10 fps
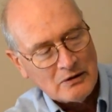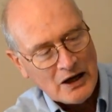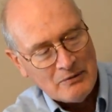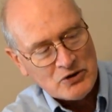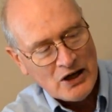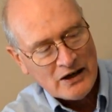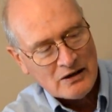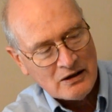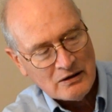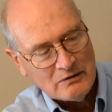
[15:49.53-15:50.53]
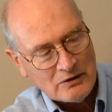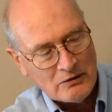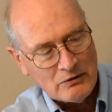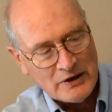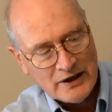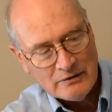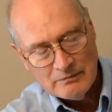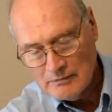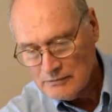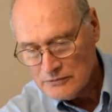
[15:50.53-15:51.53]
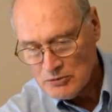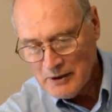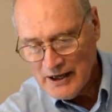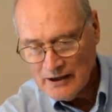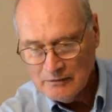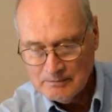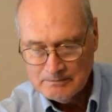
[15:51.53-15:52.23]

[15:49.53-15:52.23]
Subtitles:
Kamchatka, Korea, Japan.